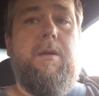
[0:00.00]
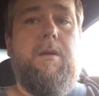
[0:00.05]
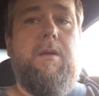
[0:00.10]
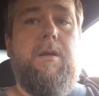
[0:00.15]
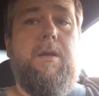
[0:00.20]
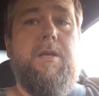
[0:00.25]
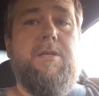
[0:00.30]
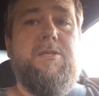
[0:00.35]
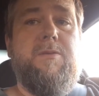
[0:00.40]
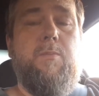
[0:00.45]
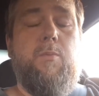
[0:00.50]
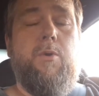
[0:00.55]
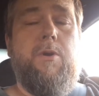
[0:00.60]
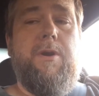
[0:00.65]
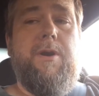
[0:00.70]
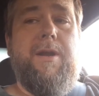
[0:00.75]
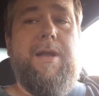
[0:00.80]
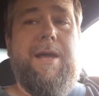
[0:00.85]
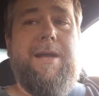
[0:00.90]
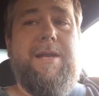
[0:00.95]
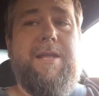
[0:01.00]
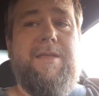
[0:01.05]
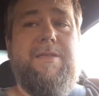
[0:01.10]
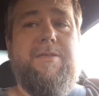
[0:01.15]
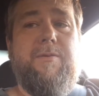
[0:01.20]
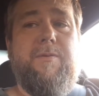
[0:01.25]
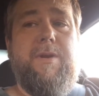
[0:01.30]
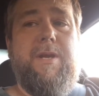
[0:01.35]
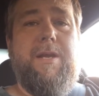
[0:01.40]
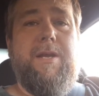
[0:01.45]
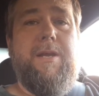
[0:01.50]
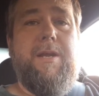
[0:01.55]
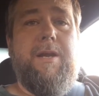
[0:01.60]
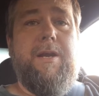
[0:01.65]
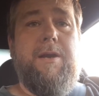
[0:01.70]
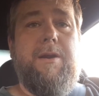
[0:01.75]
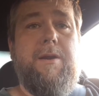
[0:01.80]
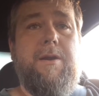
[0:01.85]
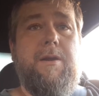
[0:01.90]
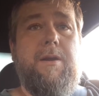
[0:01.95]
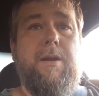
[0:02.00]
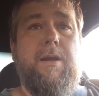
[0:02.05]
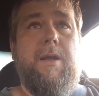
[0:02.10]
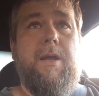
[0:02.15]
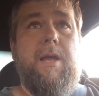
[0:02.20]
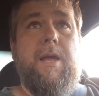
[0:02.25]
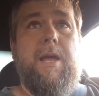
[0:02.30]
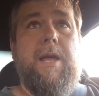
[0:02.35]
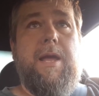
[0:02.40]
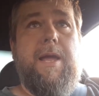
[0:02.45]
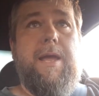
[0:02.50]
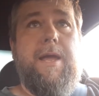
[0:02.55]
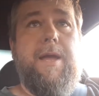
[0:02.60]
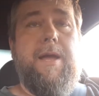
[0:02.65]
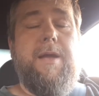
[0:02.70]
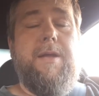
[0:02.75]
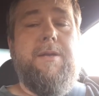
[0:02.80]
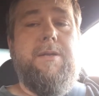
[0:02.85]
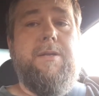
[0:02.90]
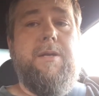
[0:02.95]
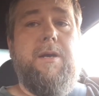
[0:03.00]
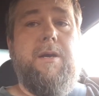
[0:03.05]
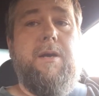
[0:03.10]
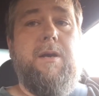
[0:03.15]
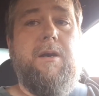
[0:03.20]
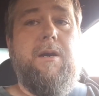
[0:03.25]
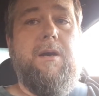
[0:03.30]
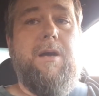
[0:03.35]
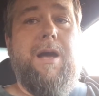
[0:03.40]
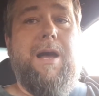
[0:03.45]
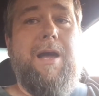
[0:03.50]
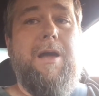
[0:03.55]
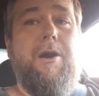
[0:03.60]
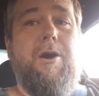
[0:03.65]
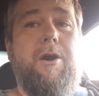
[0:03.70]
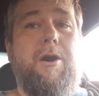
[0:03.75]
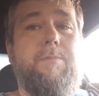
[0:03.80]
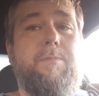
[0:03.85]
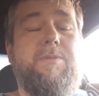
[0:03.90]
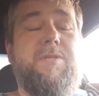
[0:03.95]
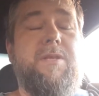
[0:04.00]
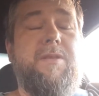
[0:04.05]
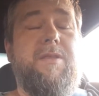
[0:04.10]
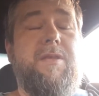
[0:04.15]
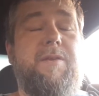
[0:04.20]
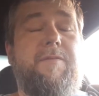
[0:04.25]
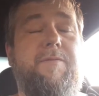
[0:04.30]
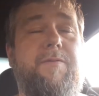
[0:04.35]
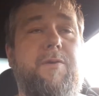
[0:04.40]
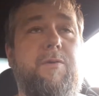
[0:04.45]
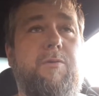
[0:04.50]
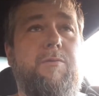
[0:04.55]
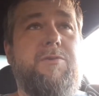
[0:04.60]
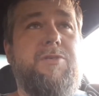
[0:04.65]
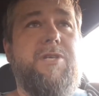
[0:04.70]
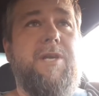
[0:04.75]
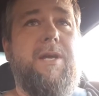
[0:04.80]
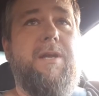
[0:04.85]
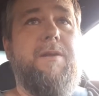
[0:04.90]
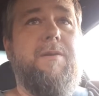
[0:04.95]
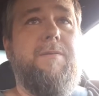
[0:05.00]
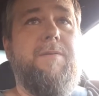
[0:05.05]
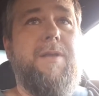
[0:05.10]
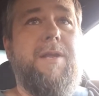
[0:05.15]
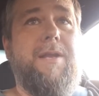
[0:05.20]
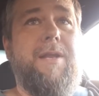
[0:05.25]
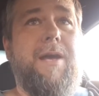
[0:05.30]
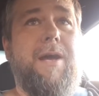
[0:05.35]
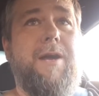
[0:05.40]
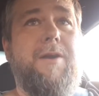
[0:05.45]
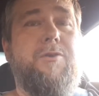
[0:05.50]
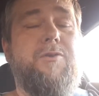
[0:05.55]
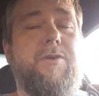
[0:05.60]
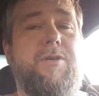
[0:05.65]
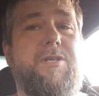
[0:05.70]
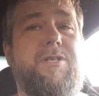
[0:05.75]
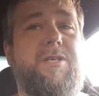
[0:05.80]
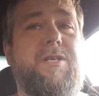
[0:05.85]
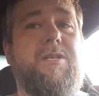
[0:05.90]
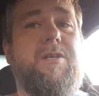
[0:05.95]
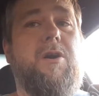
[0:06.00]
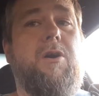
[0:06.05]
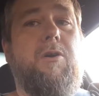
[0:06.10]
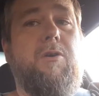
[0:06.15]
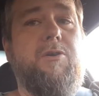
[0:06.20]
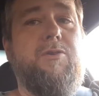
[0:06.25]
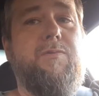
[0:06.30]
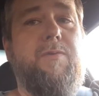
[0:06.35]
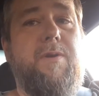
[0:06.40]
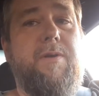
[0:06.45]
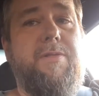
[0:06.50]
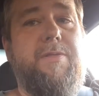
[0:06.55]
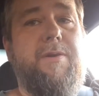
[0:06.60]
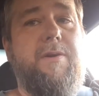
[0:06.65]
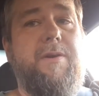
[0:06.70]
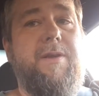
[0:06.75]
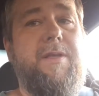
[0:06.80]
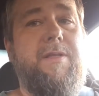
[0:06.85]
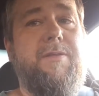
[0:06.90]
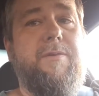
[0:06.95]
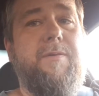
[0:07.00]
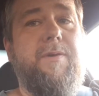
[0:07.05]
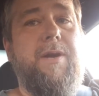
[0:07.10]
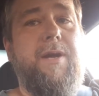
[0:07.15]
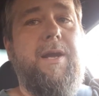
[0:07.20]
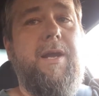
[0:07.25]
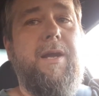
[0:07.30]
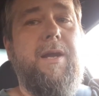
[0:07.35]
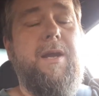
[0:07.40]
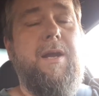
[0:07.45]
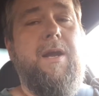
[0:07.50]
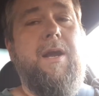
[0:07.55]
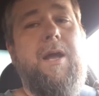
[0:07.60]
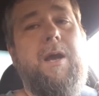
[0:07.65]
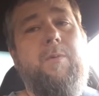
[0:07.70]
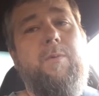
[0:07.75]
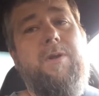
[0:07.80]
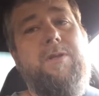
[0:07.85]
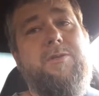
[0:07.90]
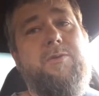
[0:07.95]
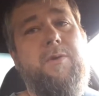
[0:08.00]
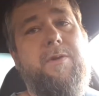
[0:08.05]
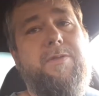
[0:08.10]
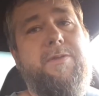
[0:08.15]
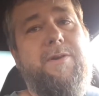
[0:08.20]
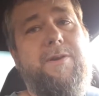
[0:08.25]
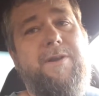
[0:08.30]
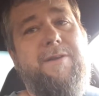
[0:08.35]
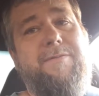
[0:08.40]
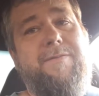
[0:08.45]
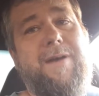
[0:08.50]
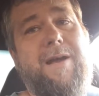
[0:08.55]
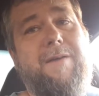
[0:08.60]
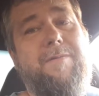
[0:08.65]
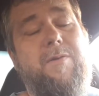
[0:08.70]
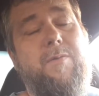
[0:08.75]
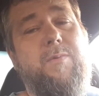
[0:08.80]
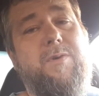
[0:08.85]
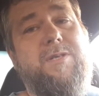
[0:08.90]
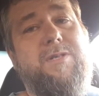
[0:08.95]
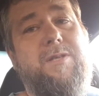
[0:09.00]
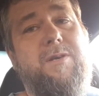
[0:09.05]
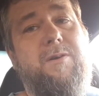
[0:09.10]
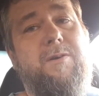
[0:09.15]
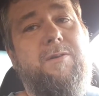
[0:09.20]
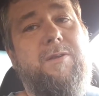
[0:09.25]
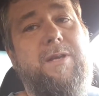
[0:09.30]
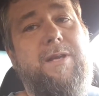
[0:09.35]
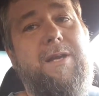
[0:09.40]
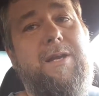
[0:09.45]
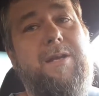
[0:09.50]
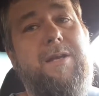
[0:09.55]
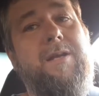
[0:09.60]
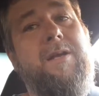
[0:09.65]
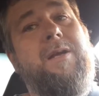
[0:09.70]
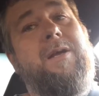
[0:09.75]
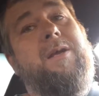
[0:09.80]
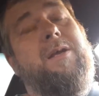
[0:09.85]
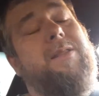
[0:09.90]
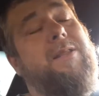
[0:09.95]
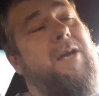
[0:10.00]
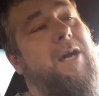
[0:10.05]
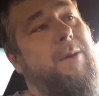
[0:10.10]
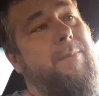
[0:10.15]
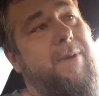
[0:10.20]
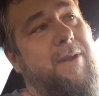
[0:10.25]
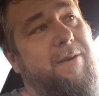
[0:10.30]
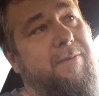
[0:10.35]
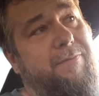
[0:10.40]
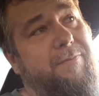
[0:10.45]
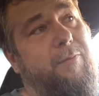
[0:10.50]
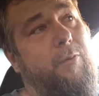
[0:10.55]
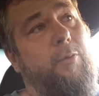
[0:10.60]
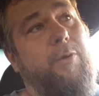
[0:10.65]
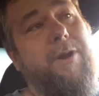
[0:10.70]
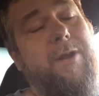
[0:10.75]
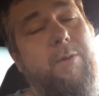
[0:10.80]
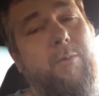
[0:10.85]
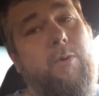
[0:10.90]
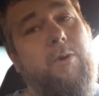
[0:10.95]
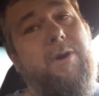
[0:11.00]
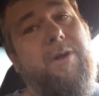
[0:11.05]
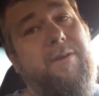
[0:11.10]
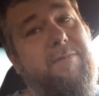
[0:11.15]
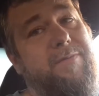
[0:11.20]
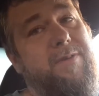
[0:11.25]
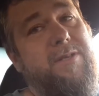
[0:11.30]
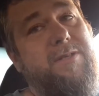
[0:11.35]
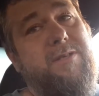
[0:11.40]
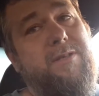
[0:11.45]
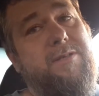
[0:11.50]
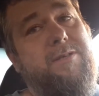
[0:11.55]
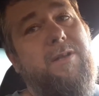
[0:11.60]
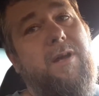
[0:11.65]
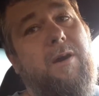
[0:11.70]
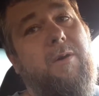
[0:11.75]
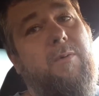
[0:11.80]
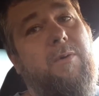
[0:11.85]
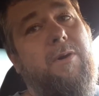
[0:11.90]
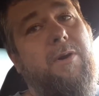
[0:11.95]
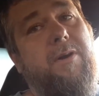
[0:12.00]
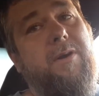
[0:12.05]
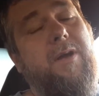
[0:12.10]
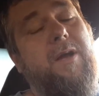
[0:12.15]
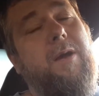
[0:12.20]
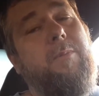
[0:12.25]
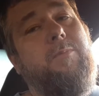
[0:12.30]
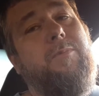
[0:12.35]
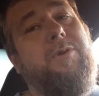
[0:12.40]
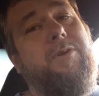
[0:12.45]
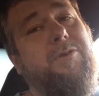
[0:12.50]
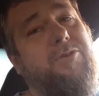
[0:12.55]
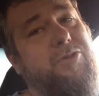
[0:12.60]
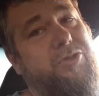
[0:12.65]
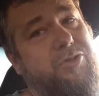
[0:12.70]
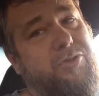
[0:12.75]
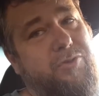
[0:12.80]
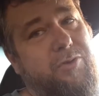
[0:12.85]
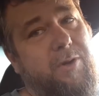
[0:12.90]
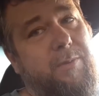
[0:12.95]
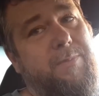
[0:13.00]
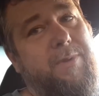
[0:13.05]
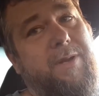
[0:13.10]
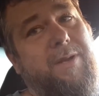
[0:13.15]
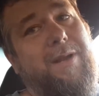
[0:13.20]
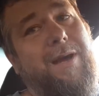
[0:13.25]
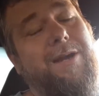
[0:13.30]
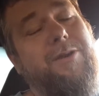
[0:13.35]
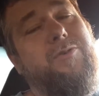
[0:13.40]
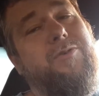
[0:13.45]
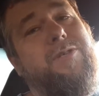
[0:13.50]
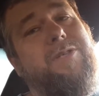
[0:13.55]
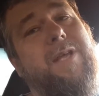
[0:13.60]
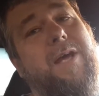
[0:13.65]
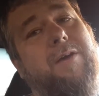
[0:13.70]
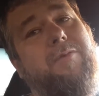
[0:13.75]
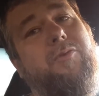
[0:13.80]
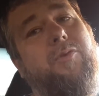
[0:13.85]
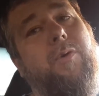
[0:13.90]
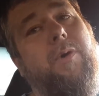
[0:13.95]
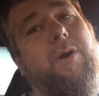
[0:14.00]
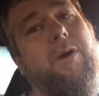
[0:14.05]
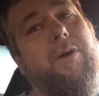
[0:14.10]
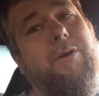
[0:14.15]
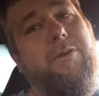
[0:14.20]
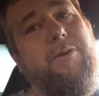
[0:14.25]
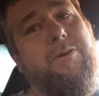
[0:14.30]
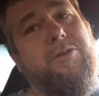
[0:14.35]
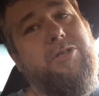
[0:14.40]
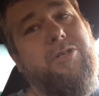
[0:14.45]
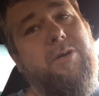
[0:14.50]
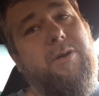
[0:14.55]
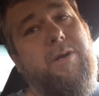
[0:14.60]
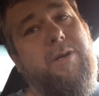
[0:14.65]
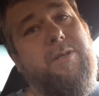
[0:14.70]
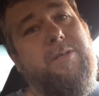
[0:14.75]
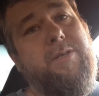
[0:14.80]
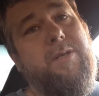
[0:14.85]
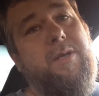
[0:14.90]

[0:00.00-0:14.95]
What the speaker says: get some more 93 in here, and I upped the fuel jet on the nitrous. It calls for a 33. I went to a 35. It was still lean. Now I'm at a 41. If this does not work, I'm going to just drop the nitrous down to 100 shot